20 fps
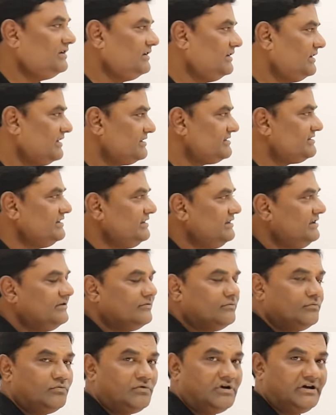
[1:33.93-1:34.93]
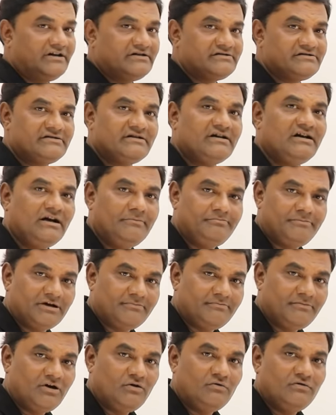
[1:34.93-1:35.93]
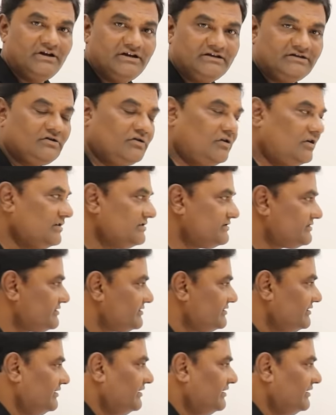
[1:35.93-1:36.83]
Let us see what is upper bound and cost.